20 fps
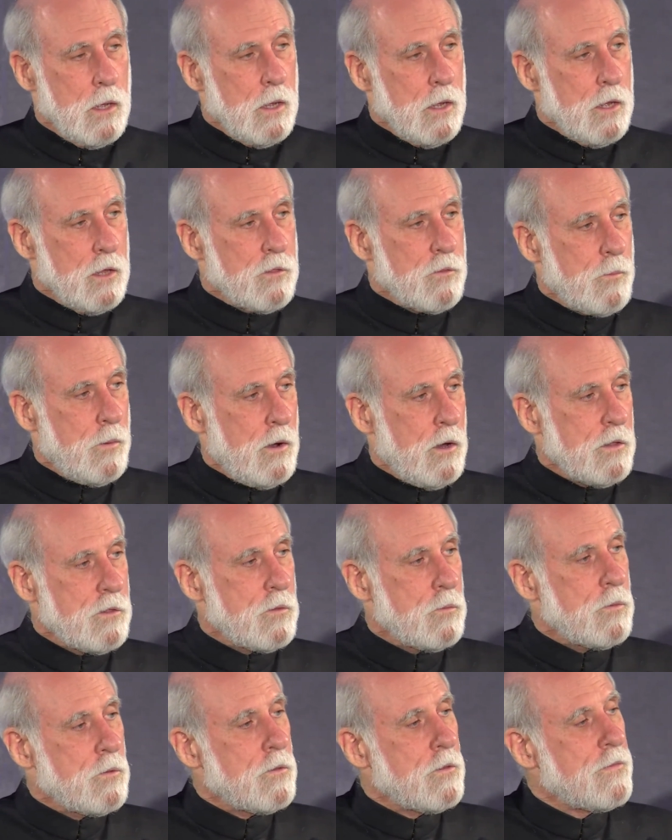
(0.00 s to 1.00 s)
it's
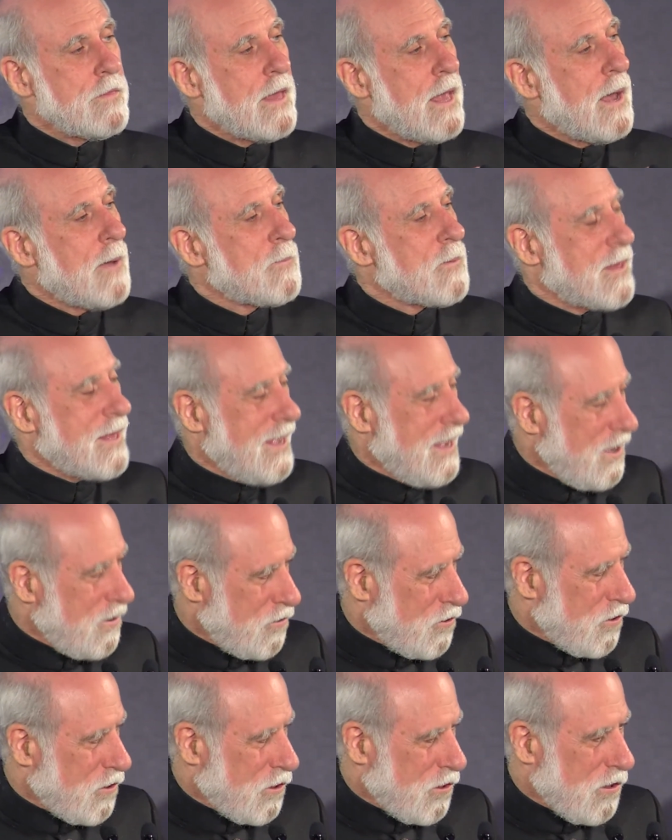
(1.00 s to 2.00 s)
possible that the
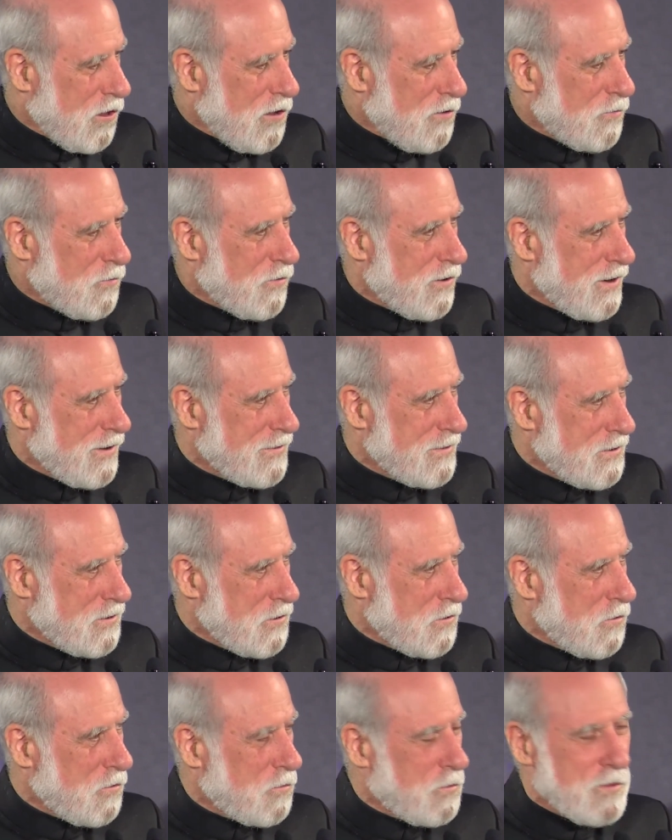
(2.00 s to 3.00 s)
application software that
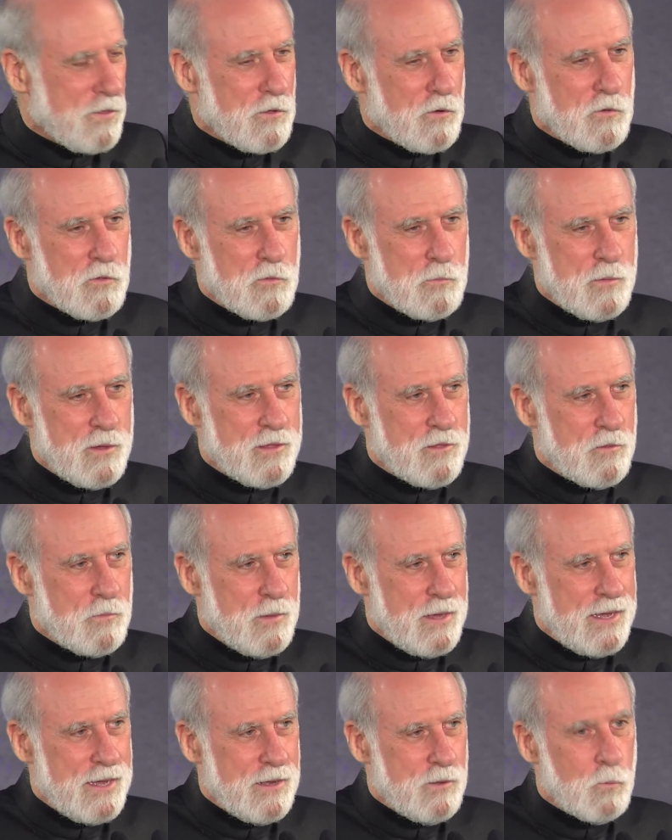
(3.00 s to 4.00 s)
knows what those bits
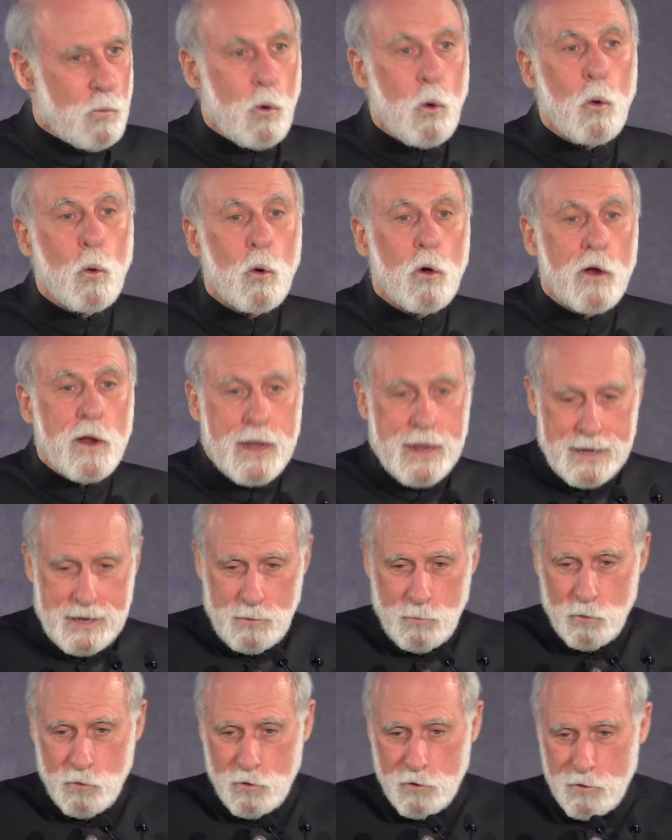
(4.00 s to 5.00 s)
mean won't work
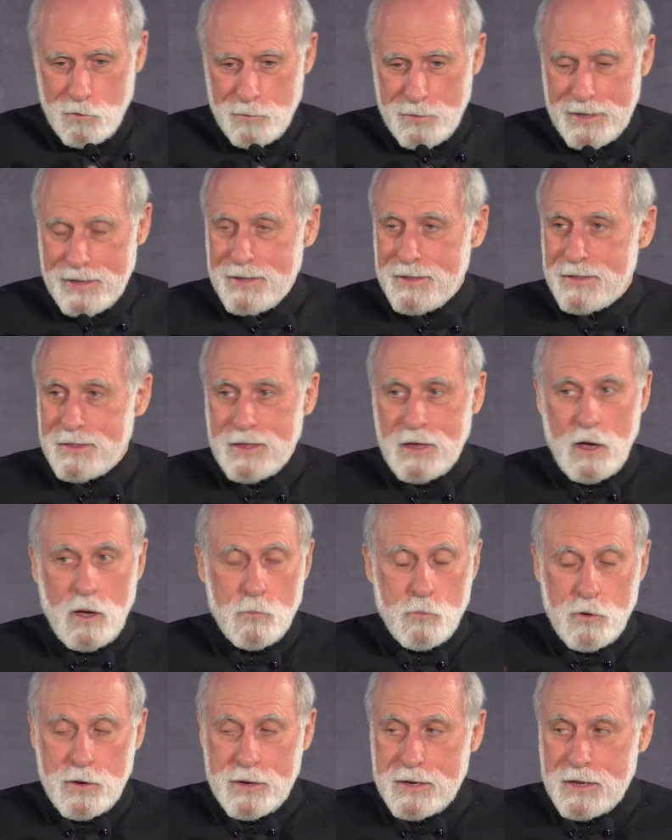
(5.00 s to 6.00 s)
anymore because the
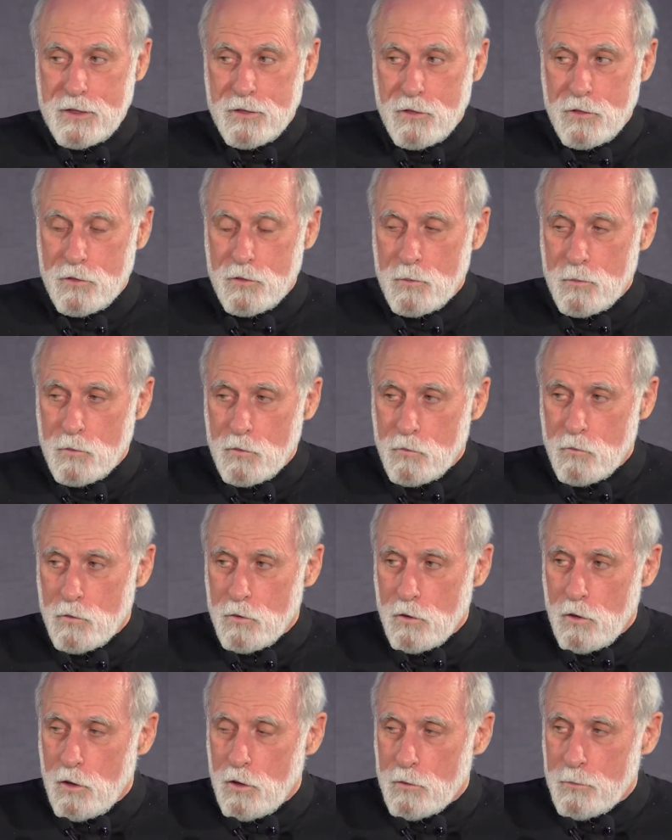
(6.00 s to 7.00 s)
operating systems will
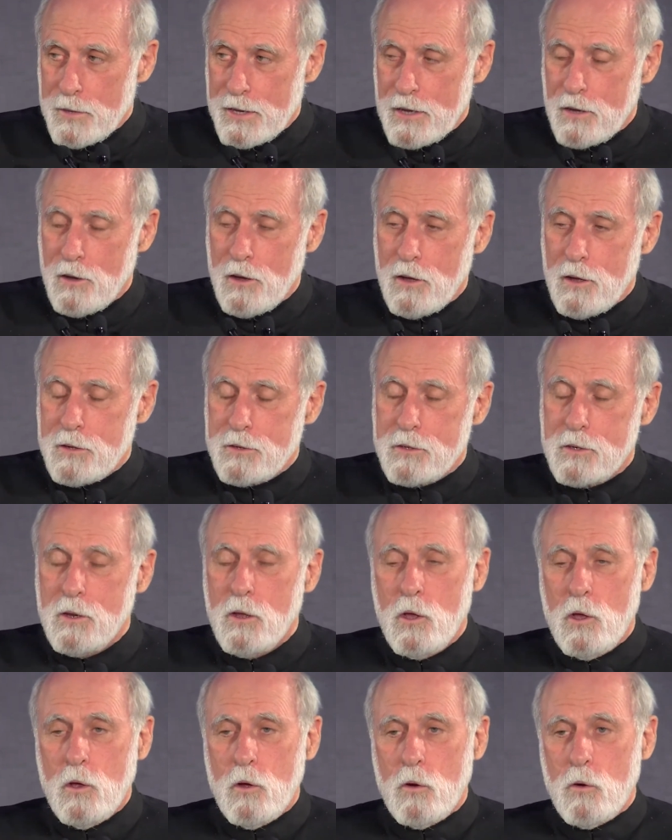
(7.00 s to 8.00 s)
long be gone,
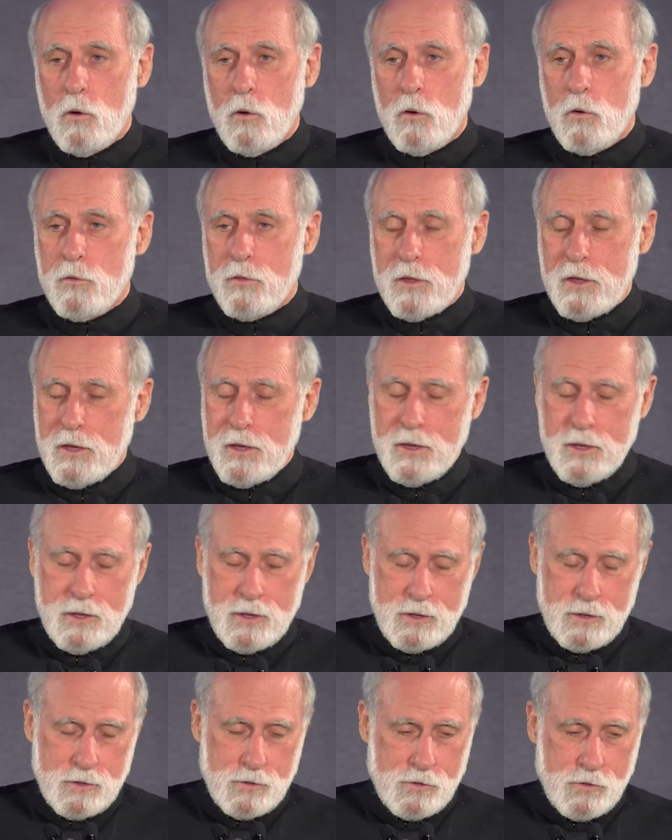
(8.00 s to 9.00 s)
or the
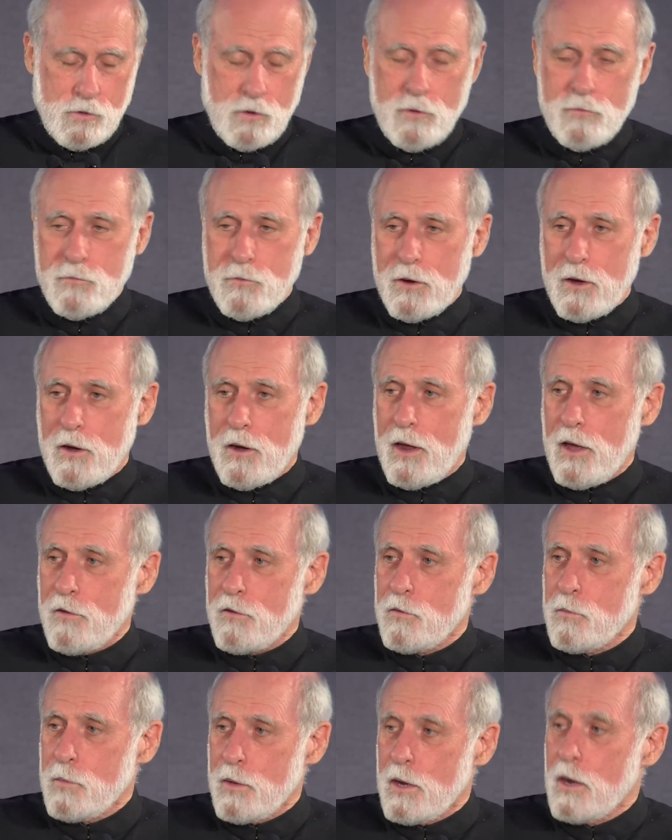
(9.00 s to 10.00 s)
uh, software
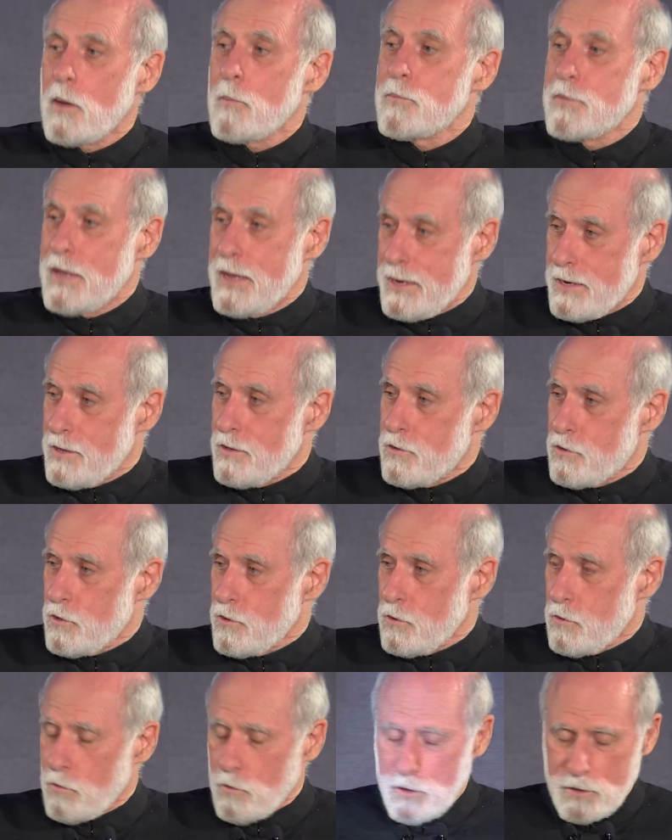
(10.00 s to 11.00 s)
hasn't been updated
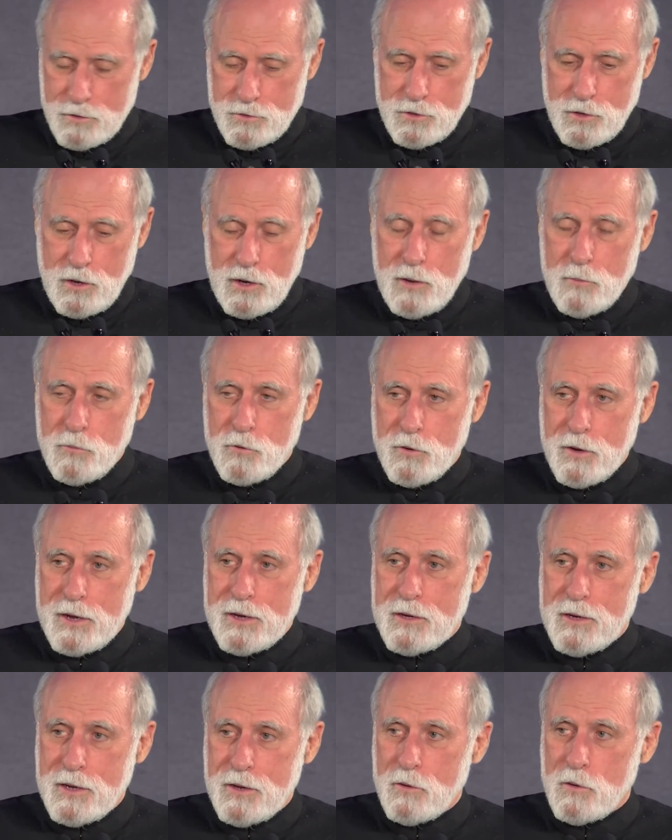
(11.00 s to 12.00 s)
to, uh, to
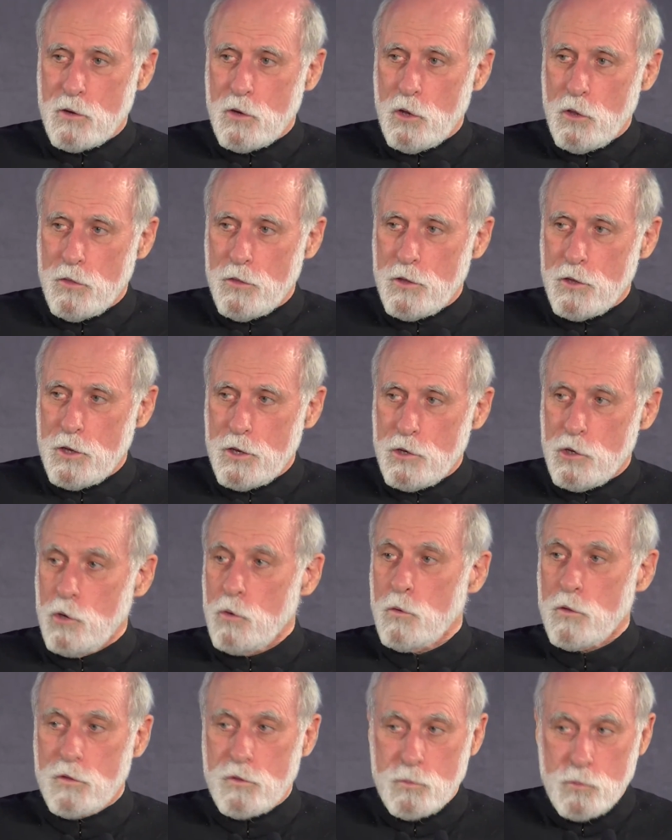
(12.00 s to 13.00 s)
operate in the
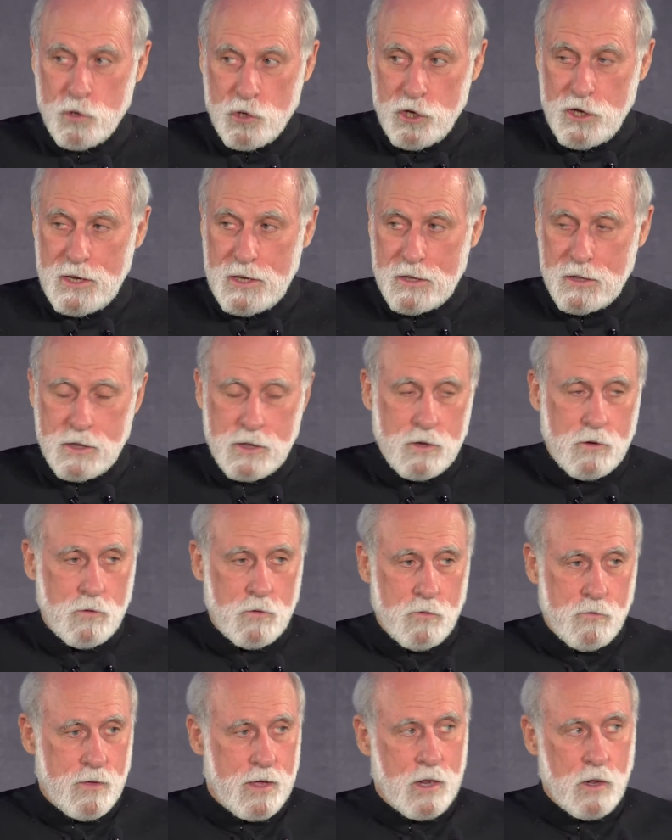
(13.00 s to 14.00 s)
newest machines that
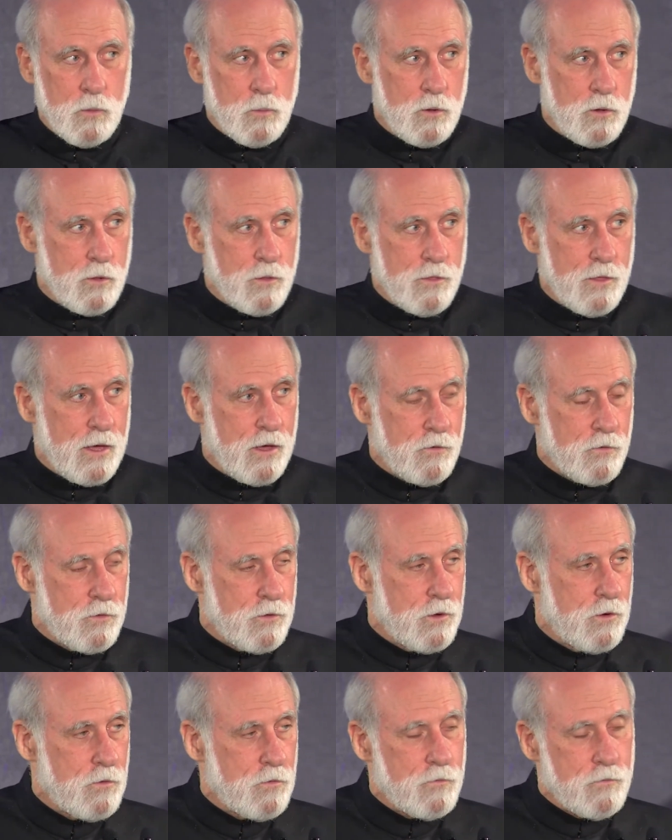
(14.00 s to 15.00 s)
are available a thousand
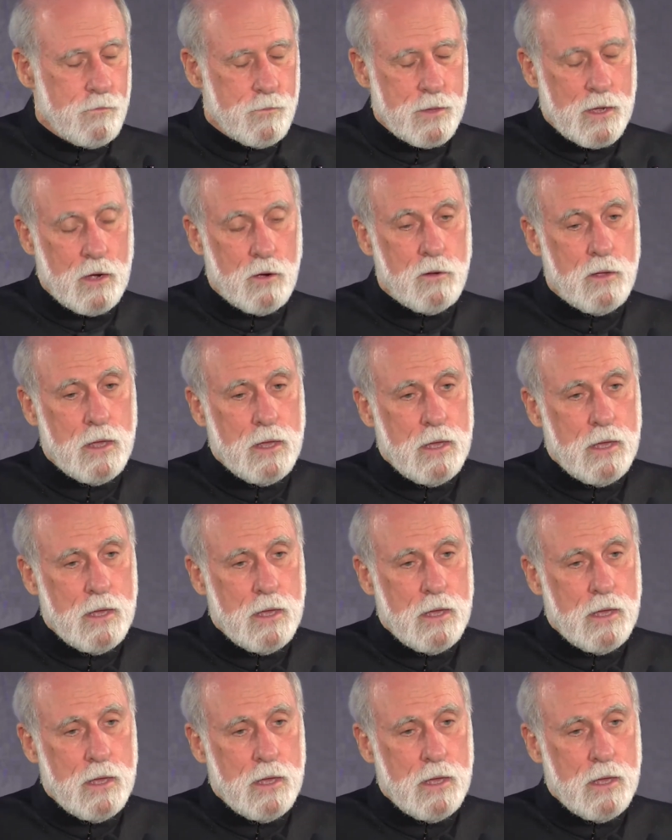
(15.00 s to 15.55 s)
years from now.